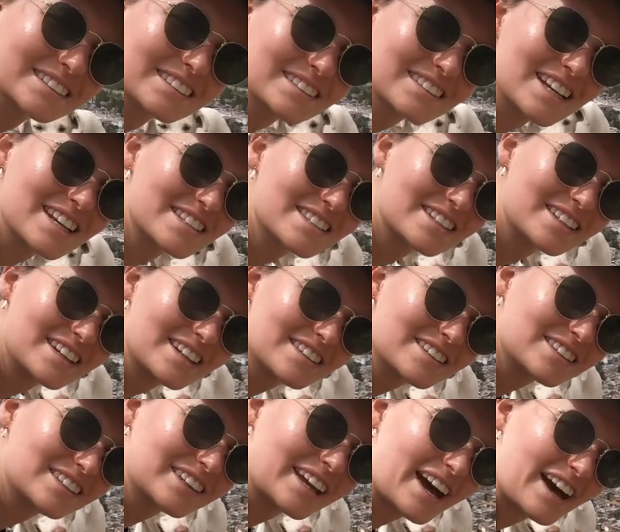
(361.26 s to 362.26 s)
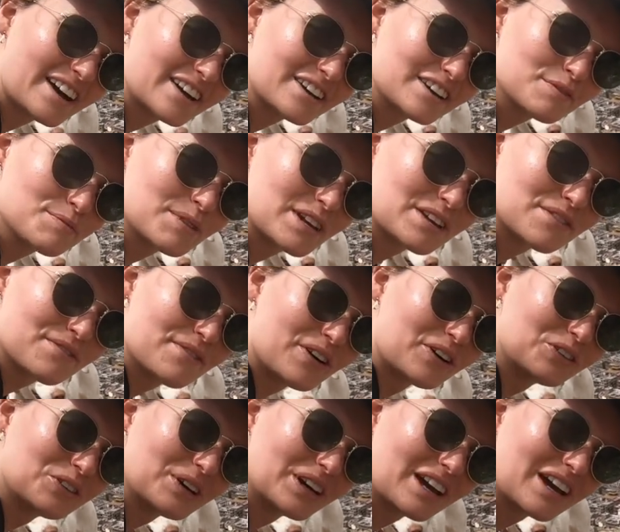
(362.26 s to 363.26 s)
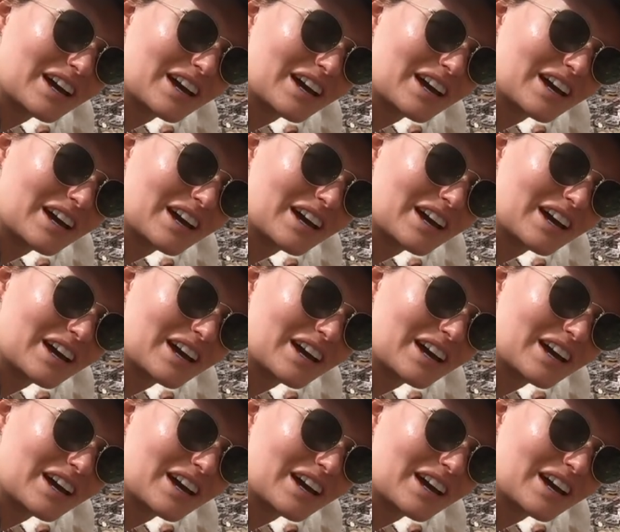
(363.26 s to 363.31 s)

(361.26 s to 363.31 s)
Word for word: This little guy has been following